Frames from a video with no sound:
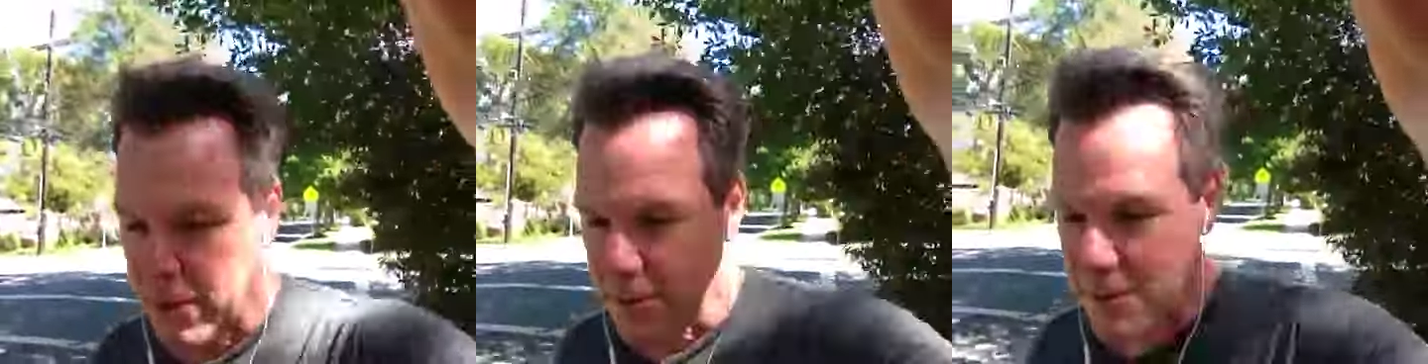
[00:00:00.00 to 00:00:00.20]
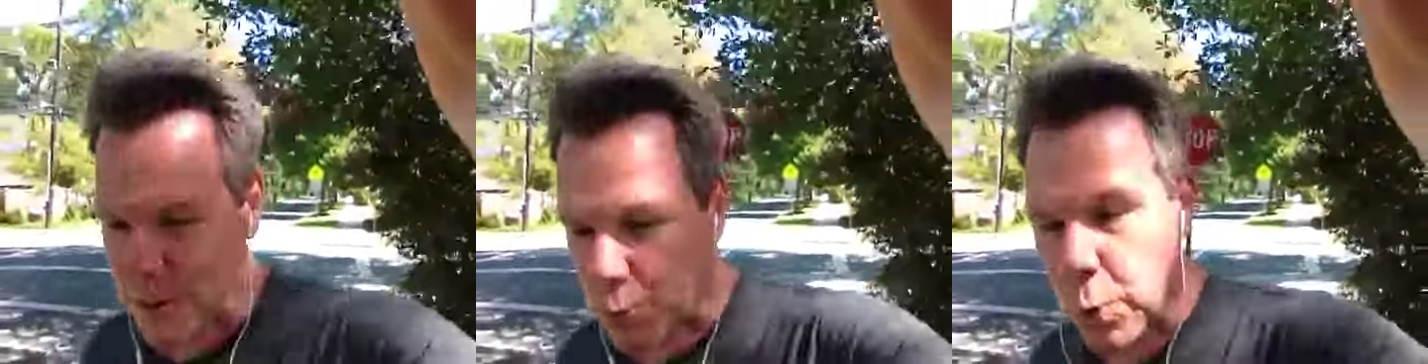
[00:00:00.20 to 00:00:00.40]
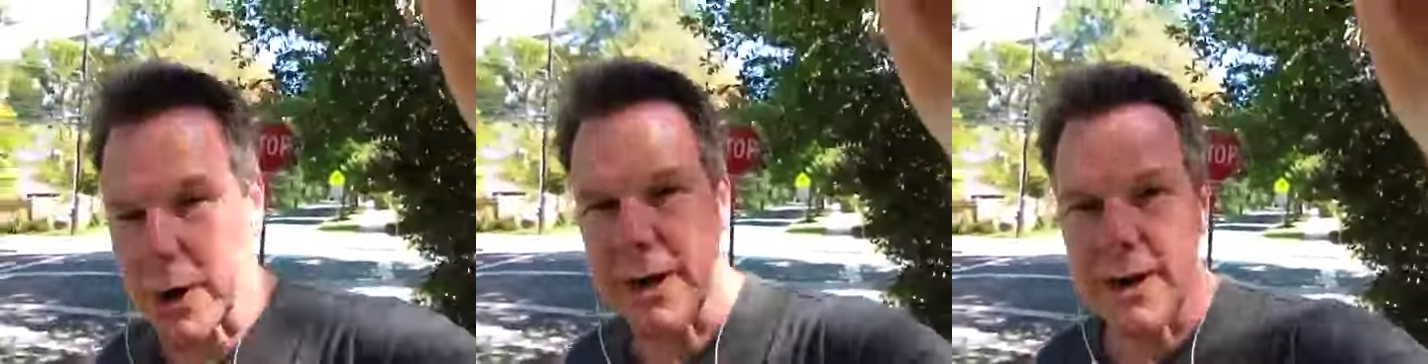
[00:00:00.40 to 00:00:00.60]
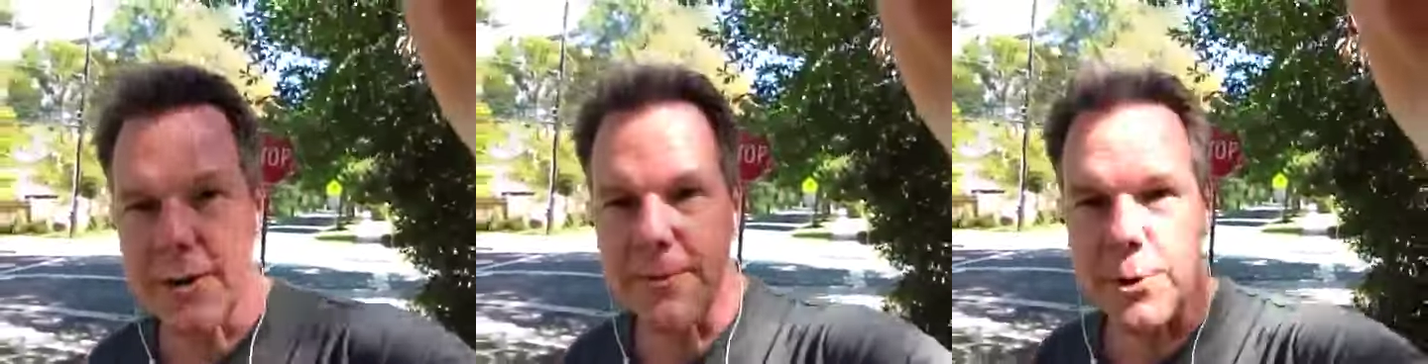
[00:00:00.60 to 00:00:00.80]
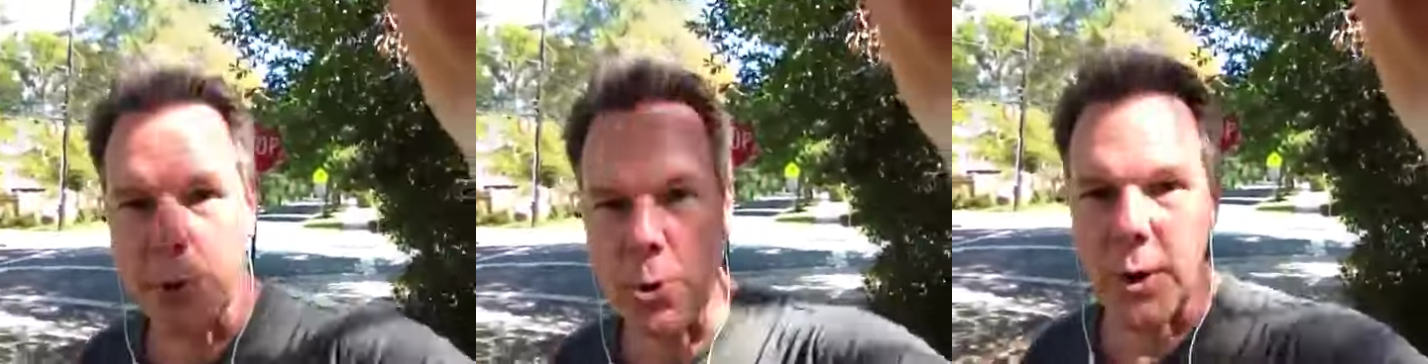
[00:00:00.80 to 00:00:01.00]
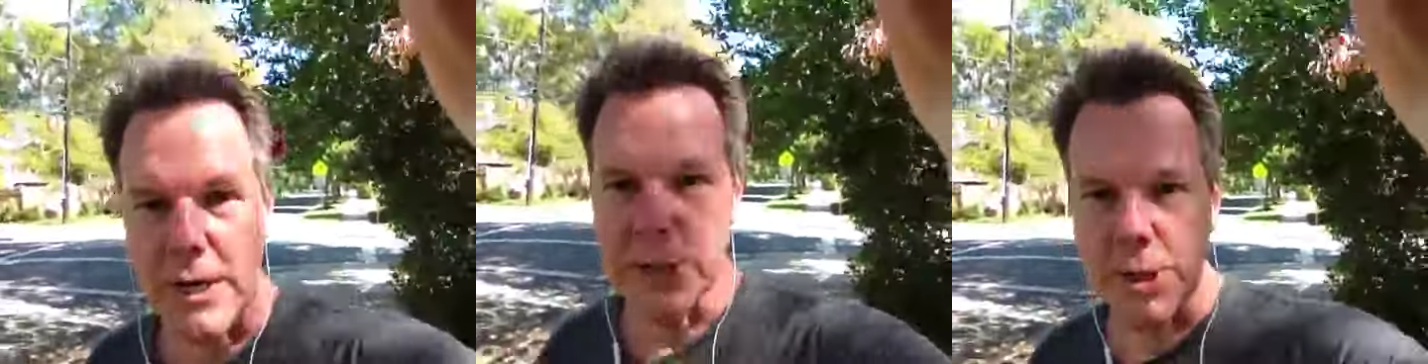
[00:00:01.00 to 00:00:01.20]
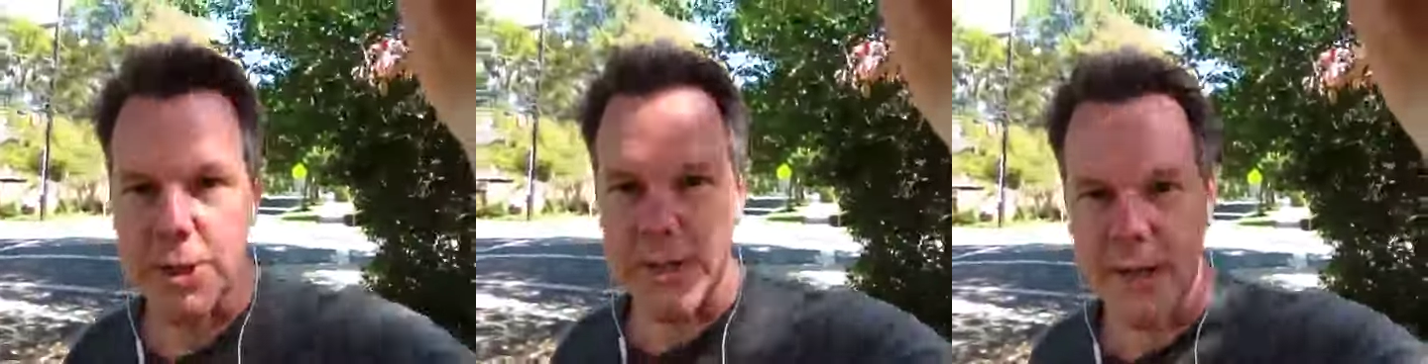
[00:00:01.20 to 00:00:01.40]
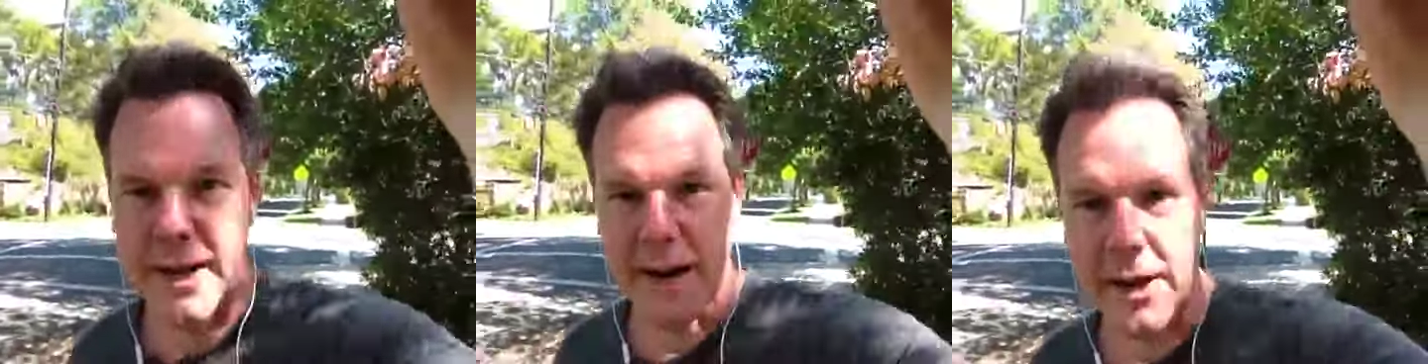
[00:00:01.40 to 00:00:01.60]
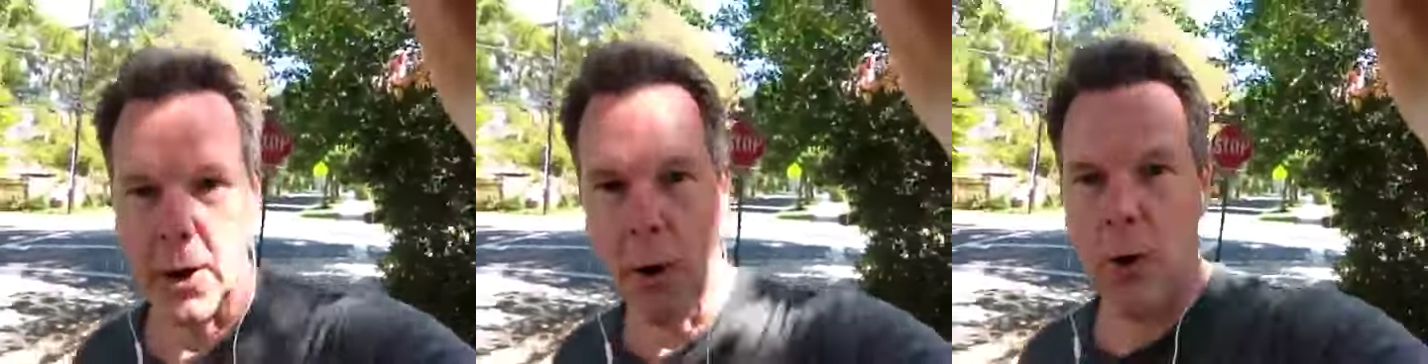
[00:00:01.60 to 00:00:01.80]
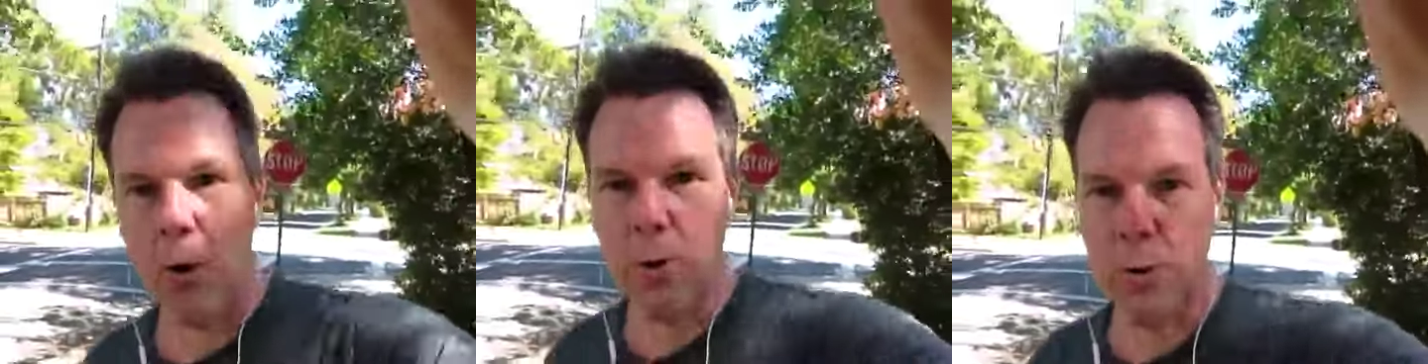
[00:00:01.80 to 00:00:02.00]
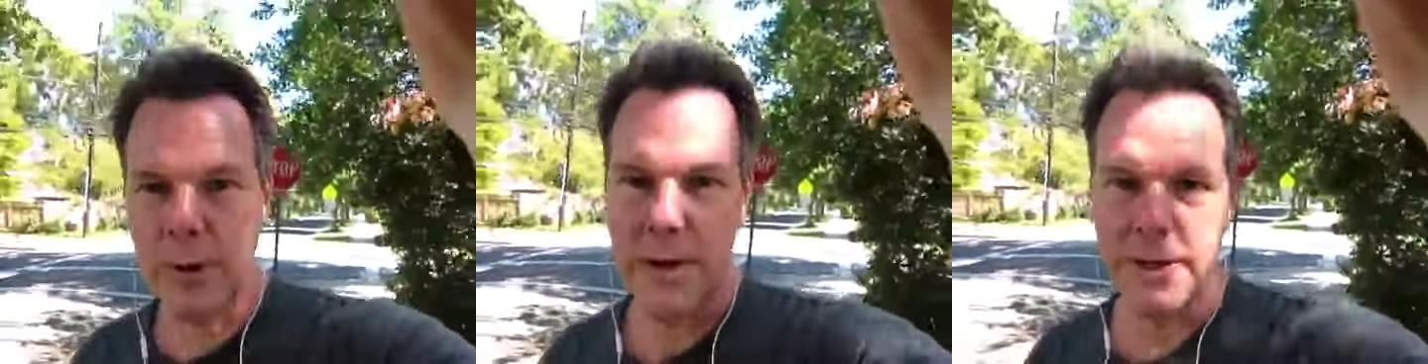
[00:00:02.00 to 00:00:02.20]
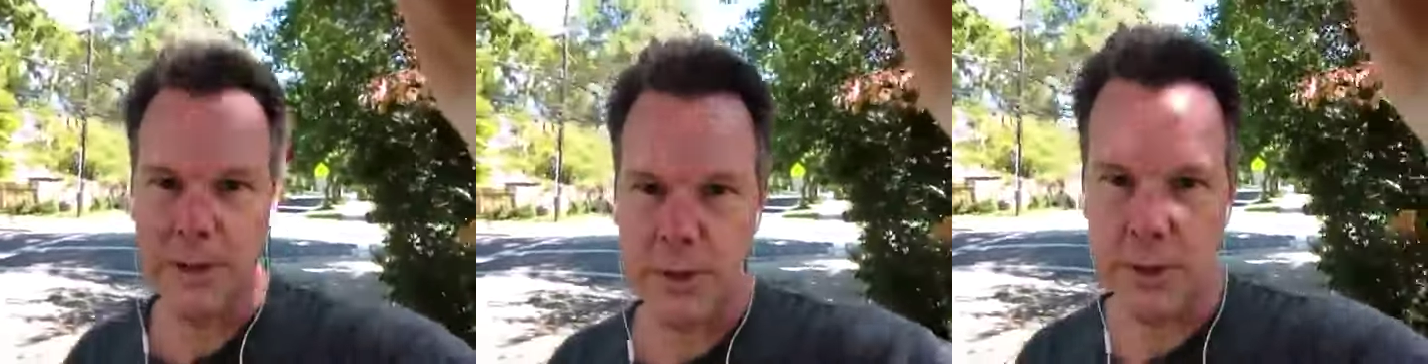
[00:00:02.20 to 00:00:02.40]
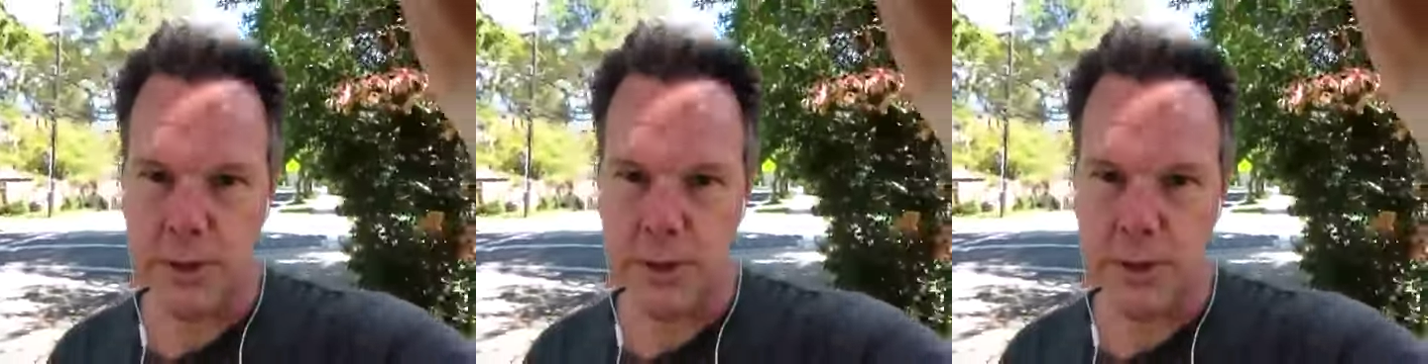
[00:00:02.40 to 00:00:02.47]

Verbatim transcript: there's one interview question that I always